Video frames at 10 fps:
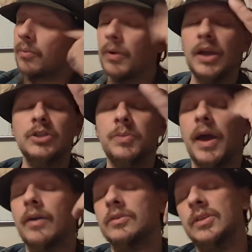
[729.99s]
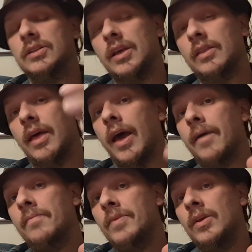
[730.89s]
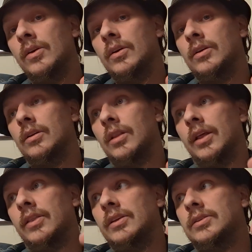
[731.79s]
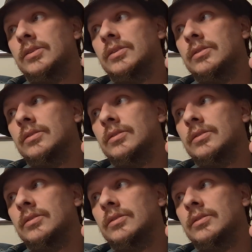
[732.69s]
rage powers, things like that. Like, these.